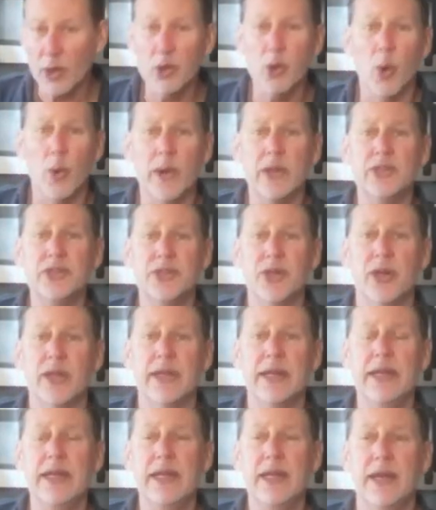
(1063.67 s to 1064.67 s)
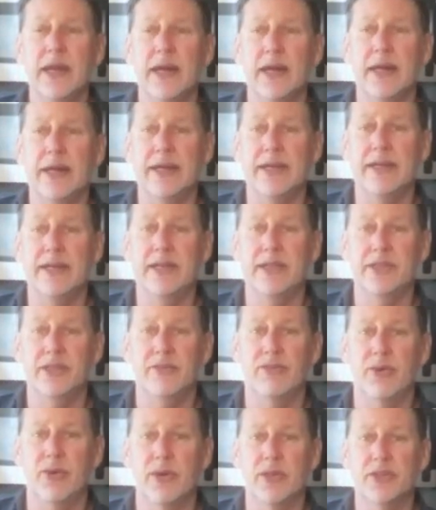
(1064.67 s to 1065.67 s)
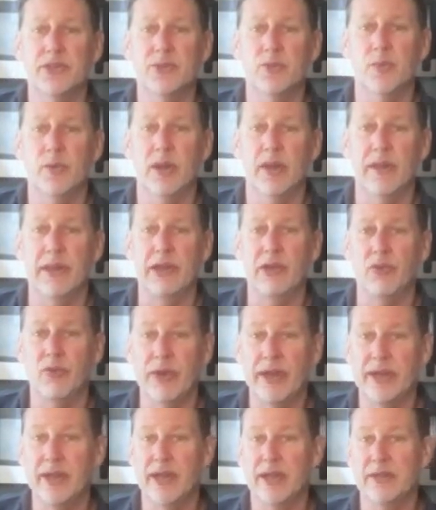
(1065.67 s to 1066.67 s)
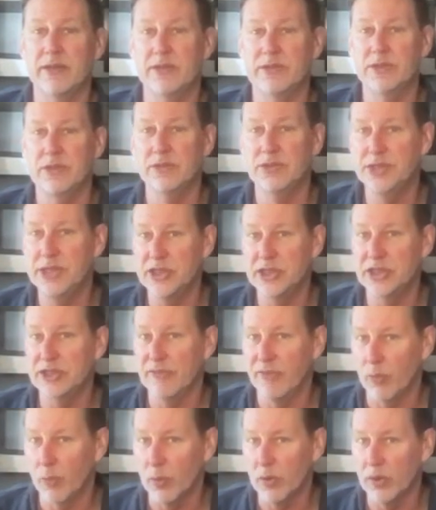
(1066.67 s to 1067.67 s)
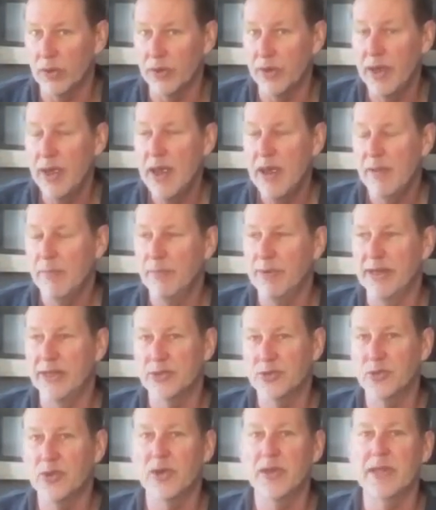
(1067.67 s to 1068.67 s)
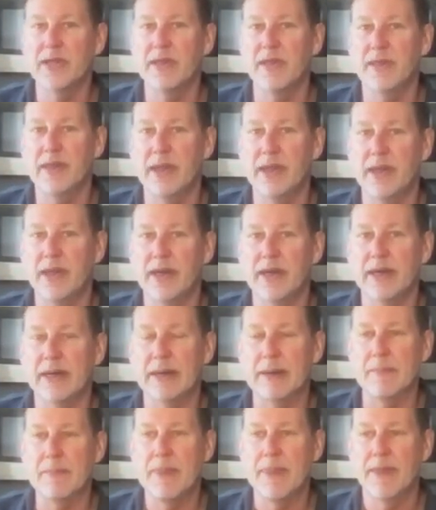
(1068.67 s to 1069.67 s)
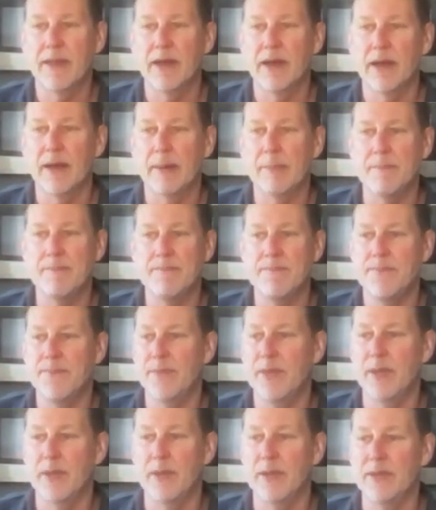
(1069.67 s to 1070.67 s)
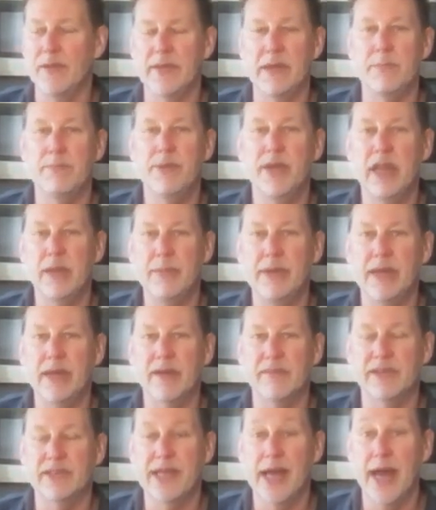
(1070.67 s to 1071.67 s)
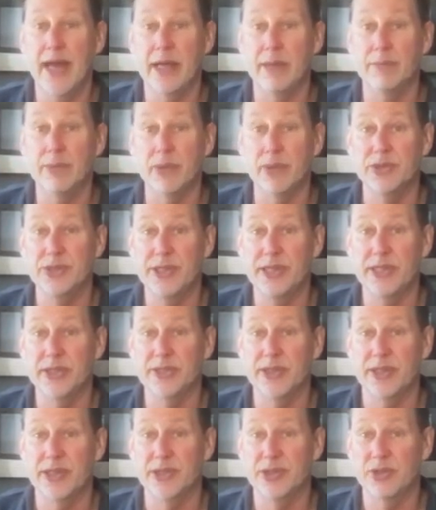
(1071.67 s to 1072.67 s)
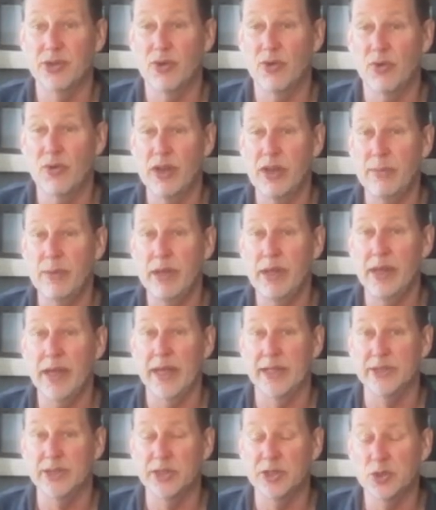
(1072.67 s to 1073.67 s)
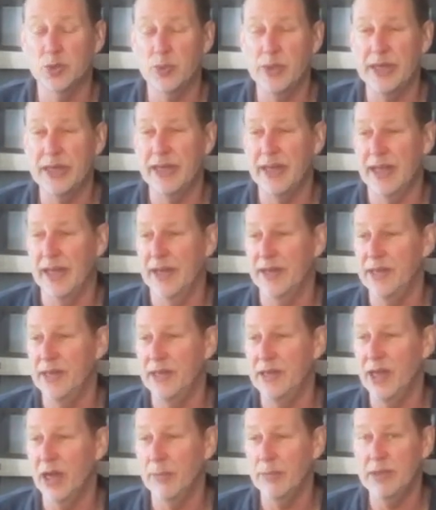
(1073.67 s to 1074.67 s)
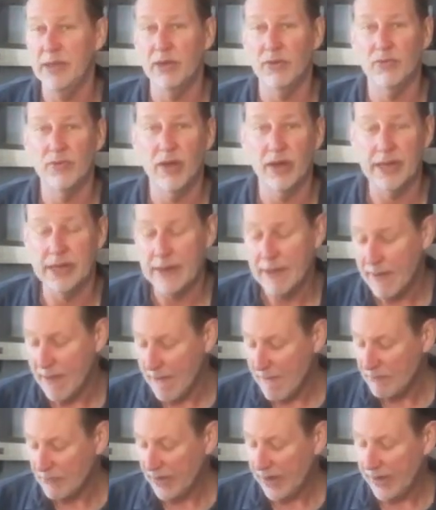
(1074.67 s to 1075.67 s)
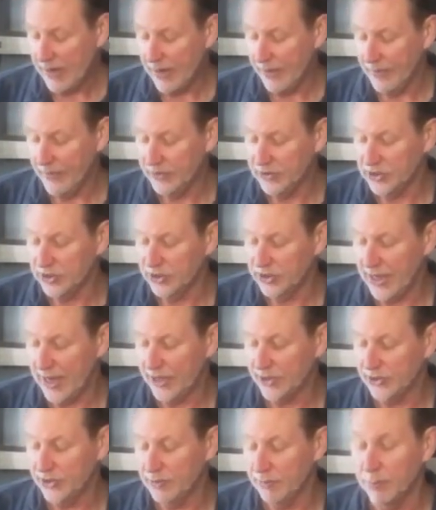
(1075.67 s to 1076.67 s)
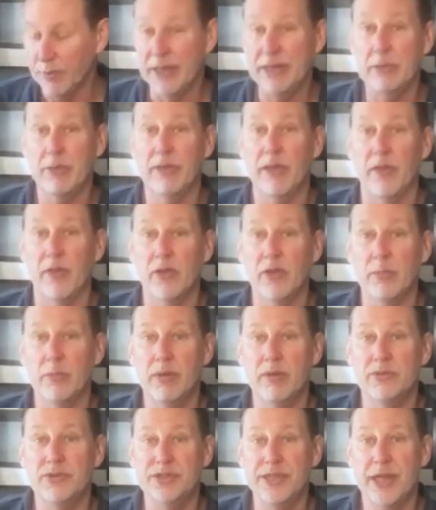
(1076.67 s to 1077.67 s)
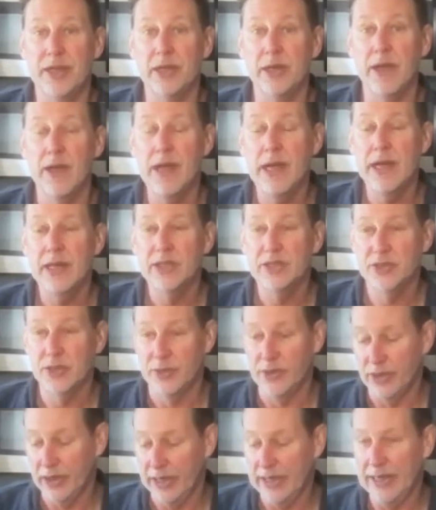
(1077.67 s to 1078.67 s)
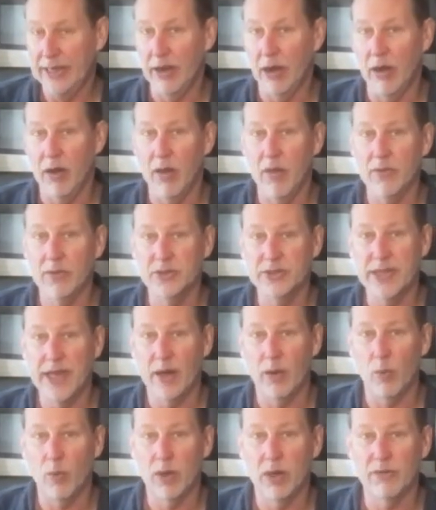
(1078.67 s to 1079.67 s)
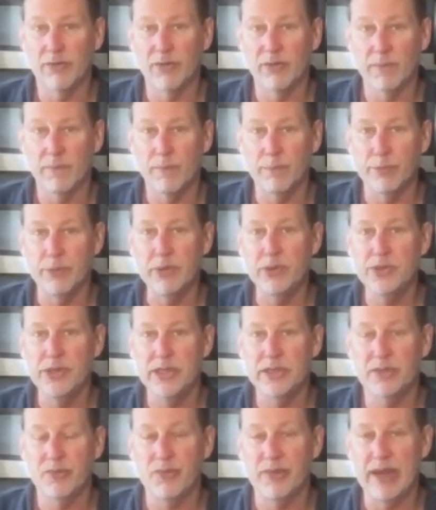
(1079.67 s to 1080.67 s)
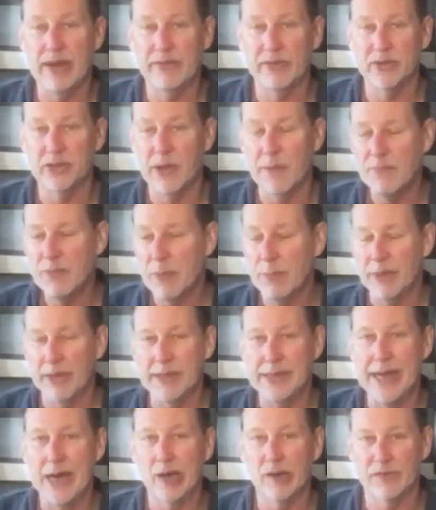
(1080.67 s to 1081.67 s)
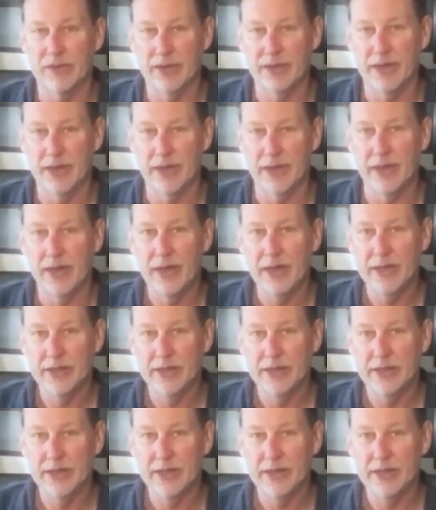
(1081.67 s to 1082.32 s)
Gorgonzola is, of course, one of the great cheeses of the world, but it's really the um, um, the epitome of Italian blue cheese. It's creamy and sweet and yummy and runny. Uh, this is actually blended with a little bit of cheddar, so you're going to get all those kind of wonderful blue cheese flavors, but not overdone.